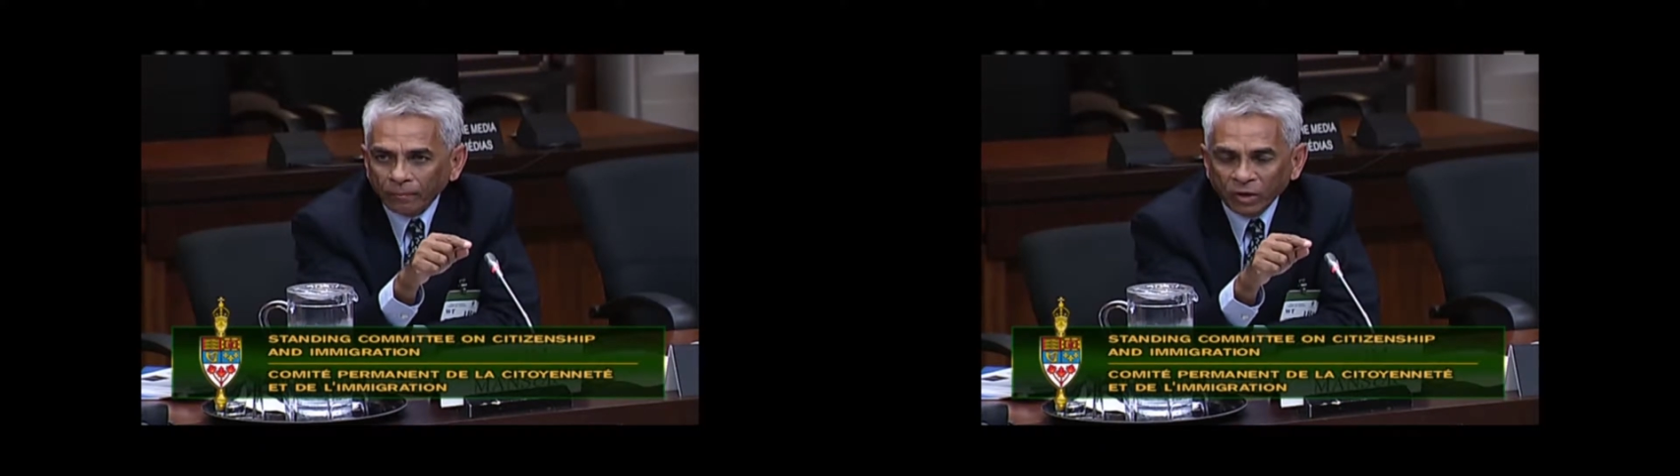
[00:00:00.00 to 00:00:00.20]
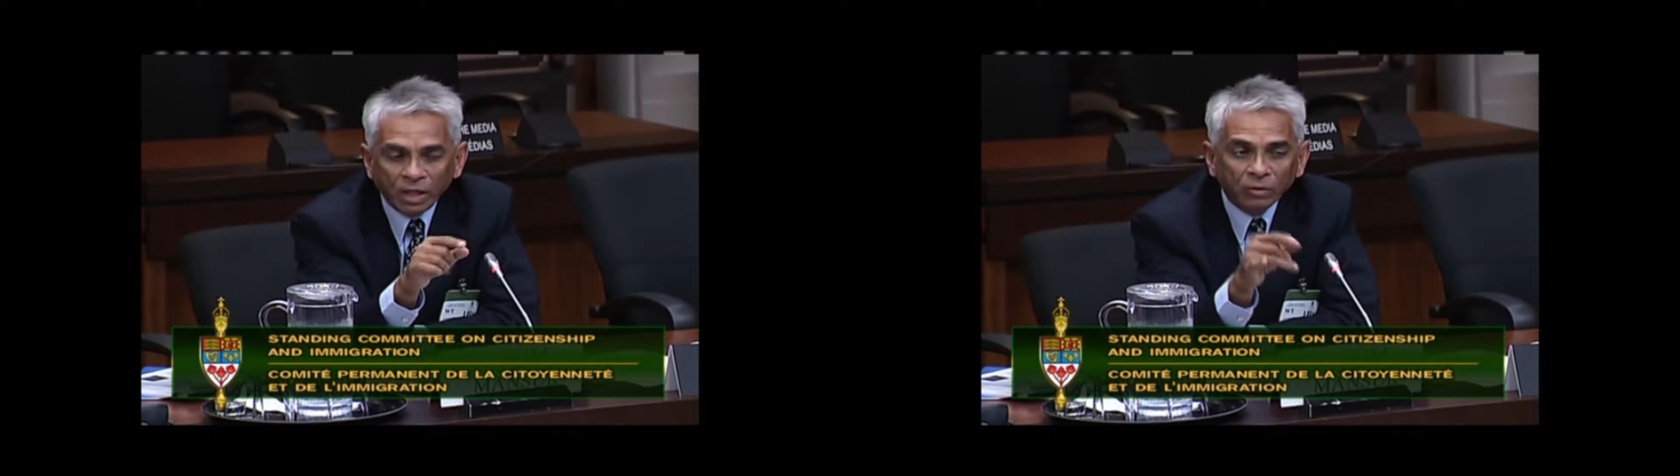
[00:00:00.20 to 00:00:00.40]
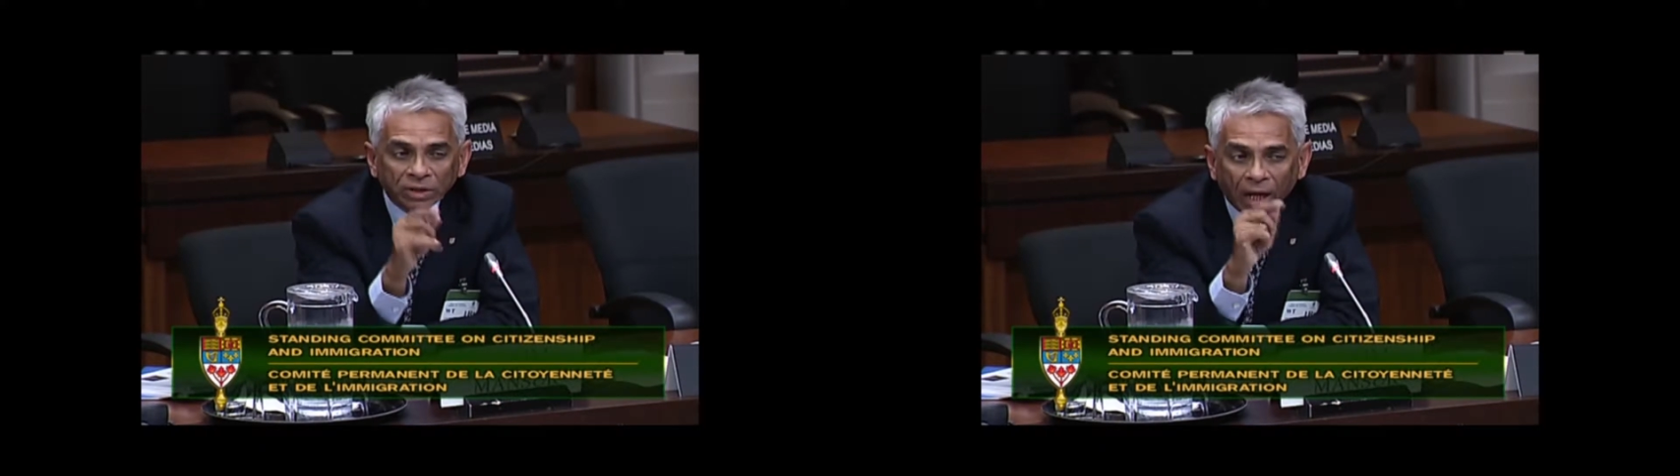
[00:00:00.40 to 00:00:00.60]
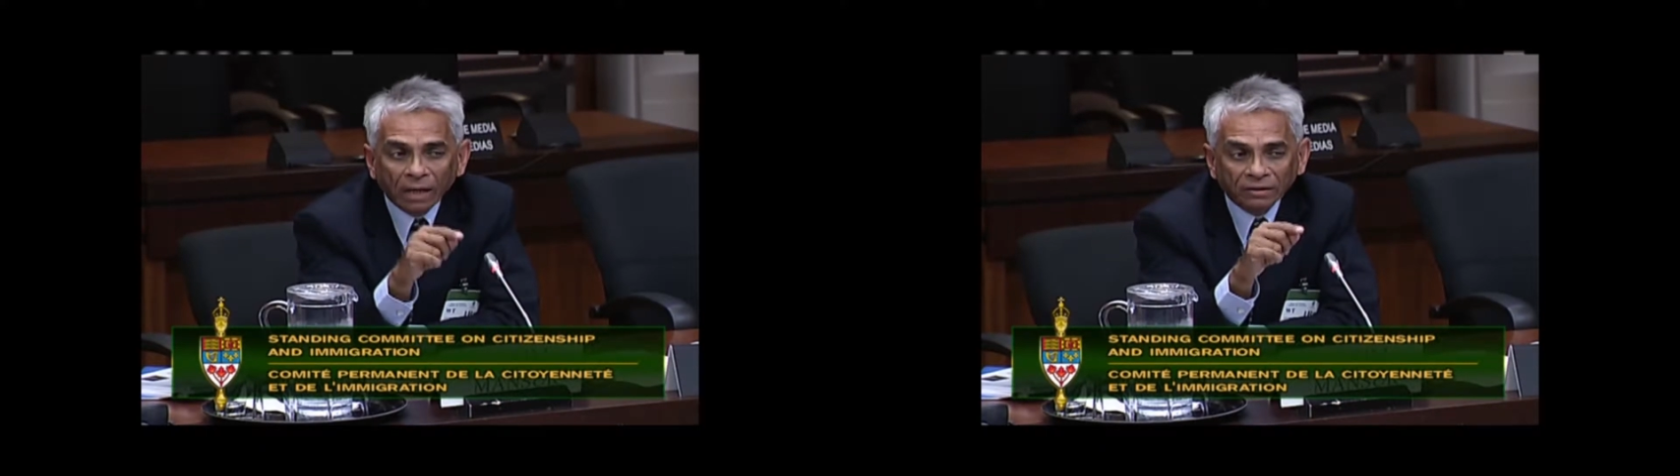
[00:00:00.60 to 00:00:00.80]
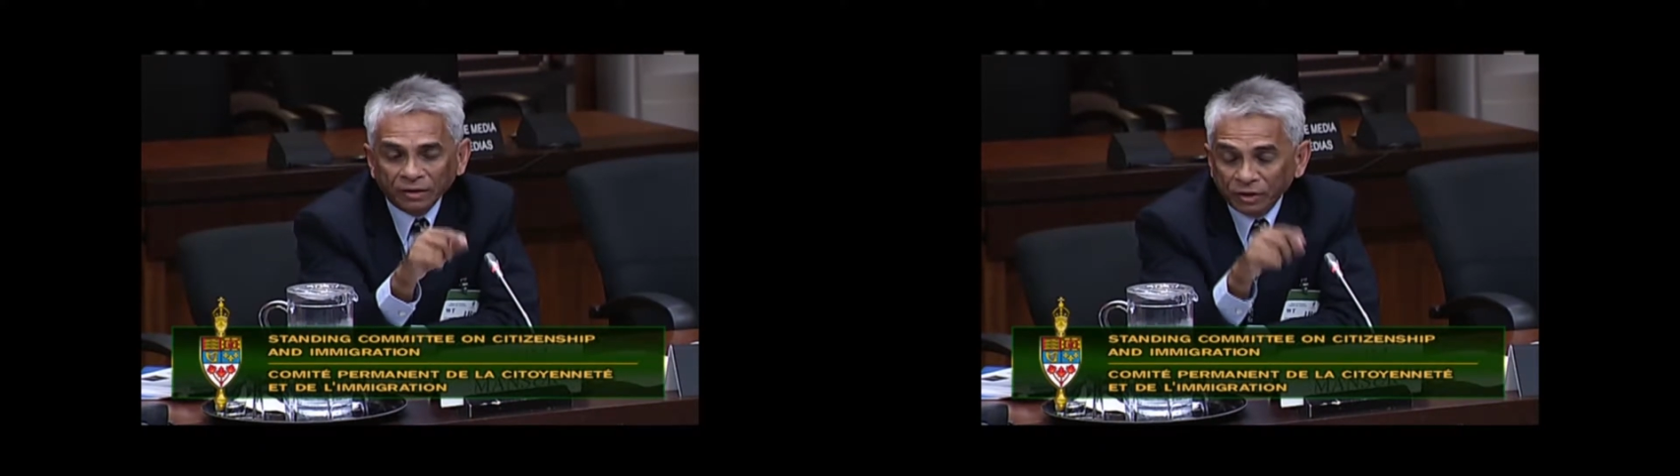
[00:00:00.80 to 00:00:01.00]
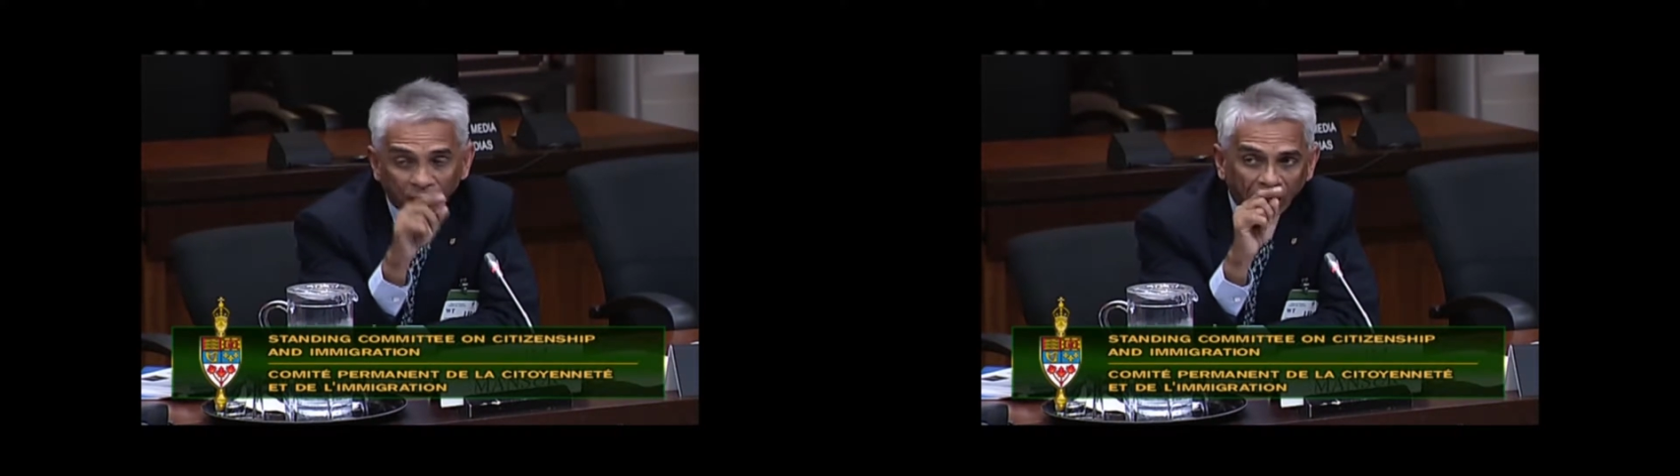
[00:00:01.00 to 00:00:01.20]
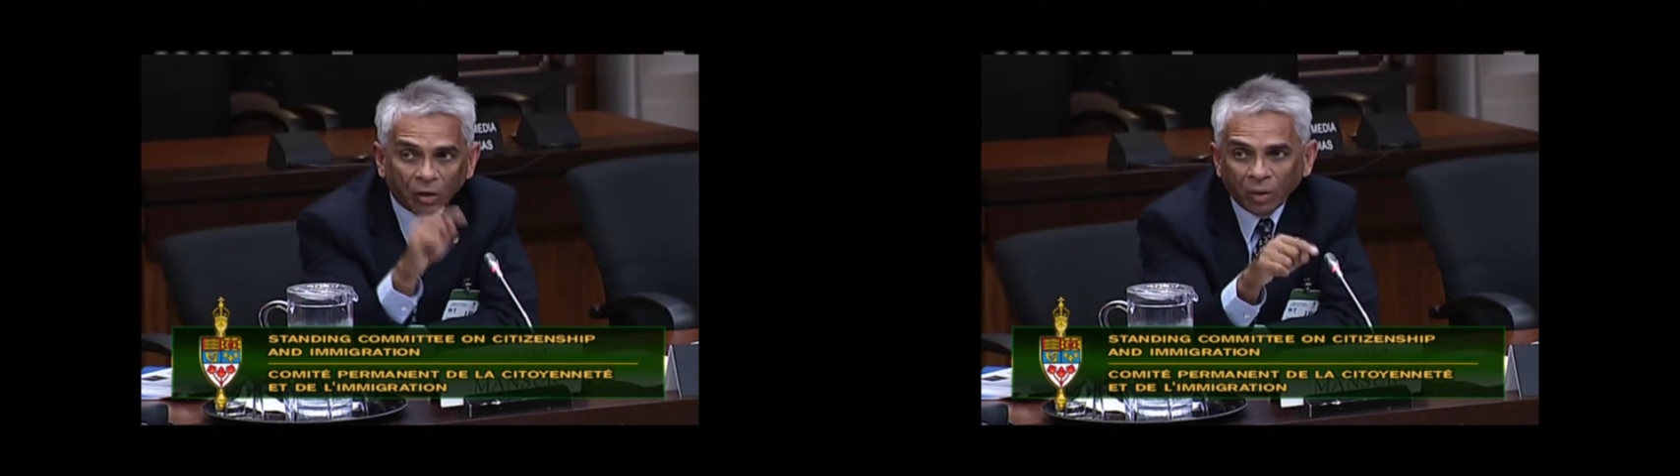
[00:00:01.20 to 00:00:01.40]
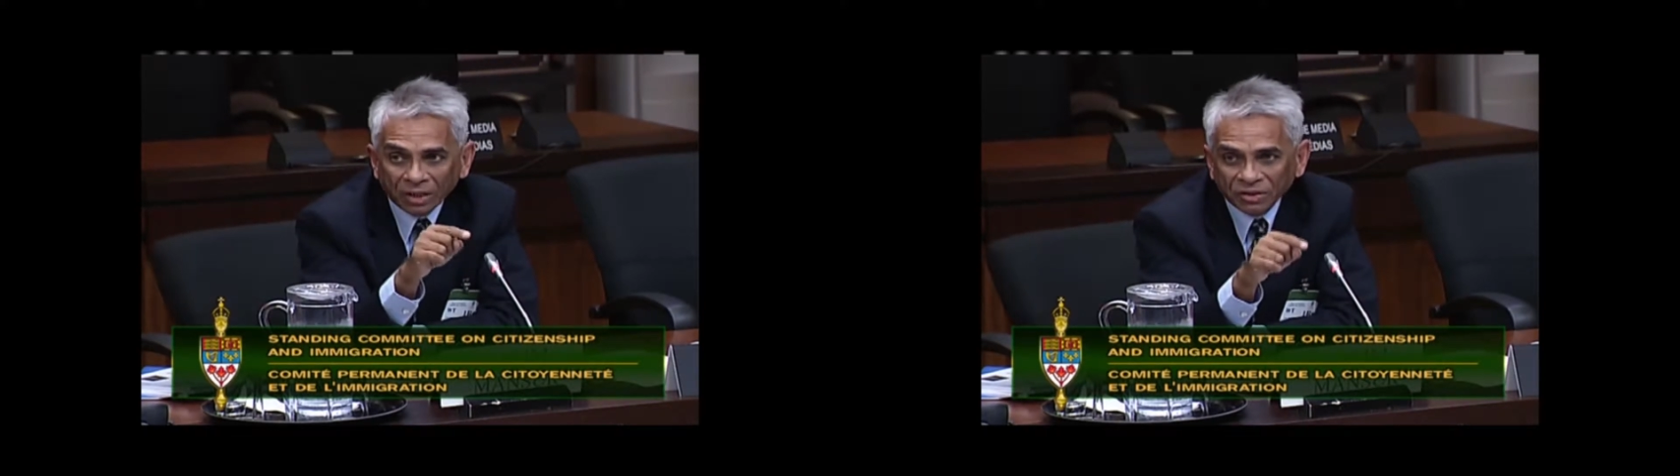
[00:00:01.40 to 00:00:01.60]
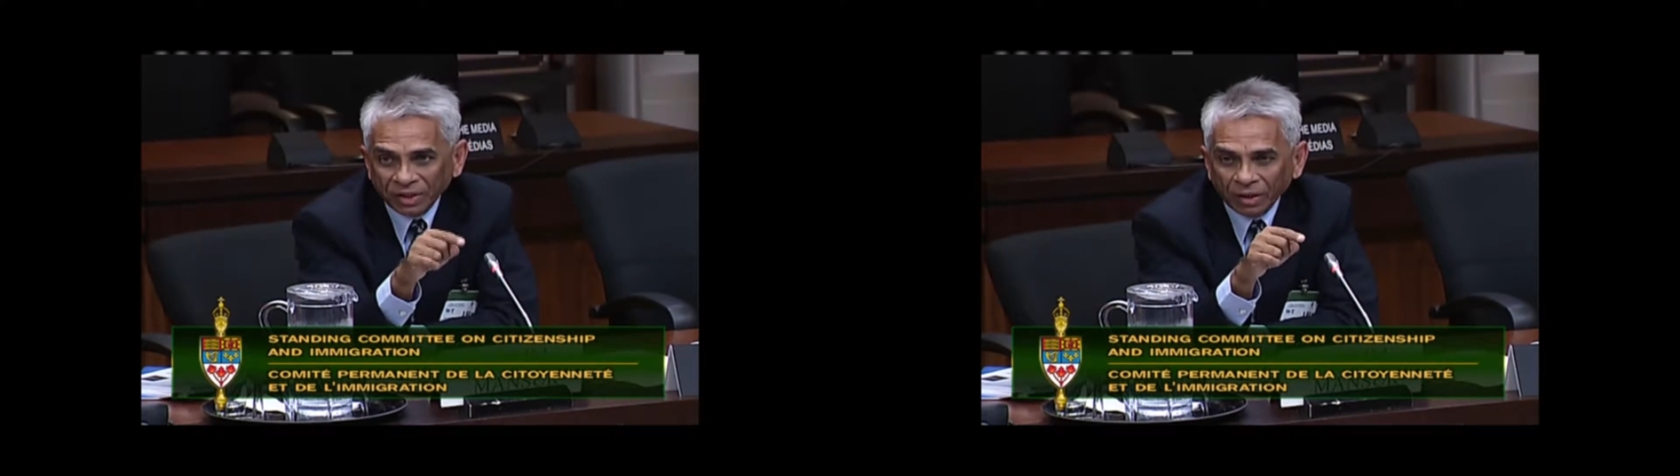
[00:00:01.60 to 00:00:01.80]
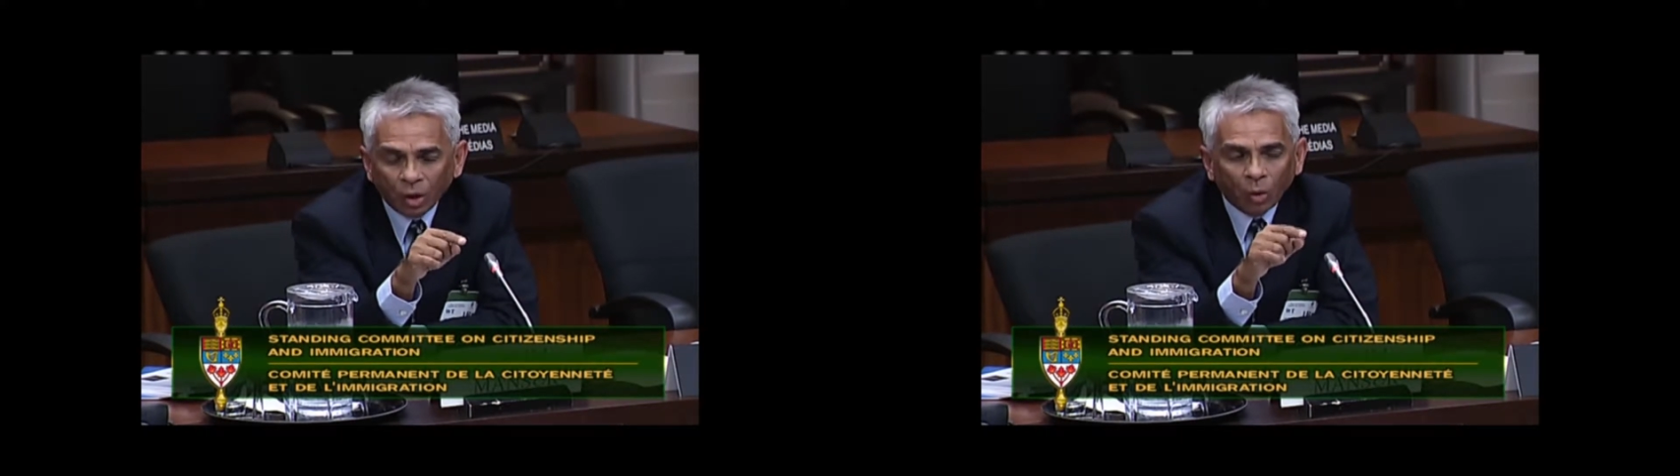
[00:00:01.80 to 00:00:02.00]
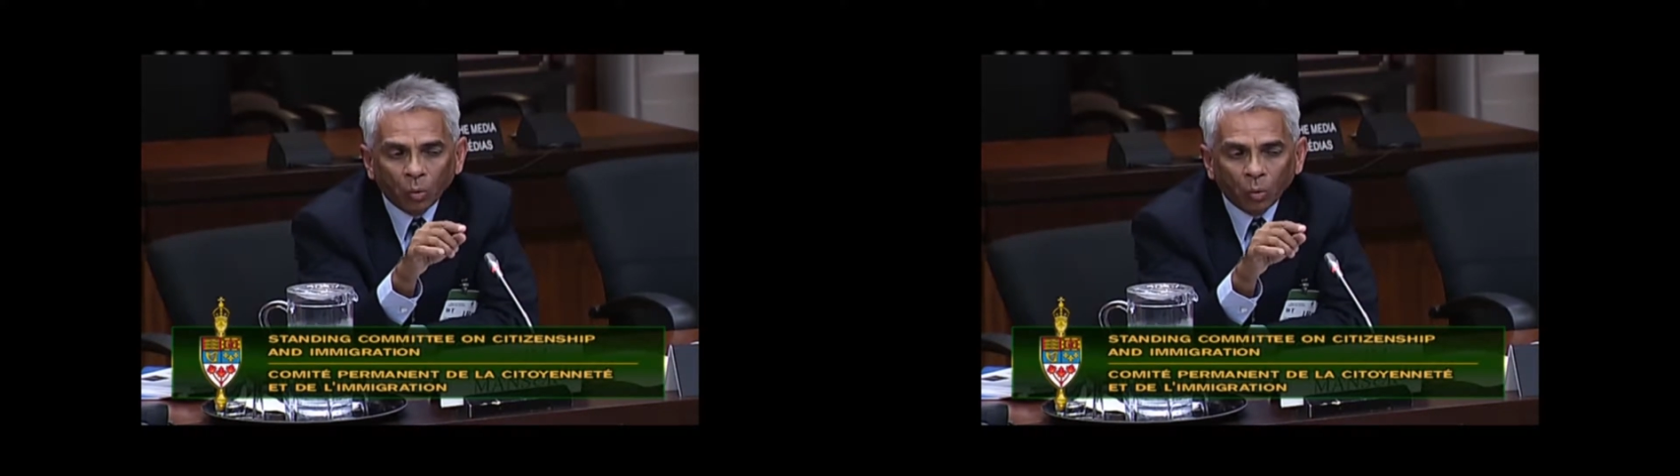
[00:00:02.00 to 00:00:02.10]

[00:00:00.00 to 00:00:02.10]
When he was asked a direct question,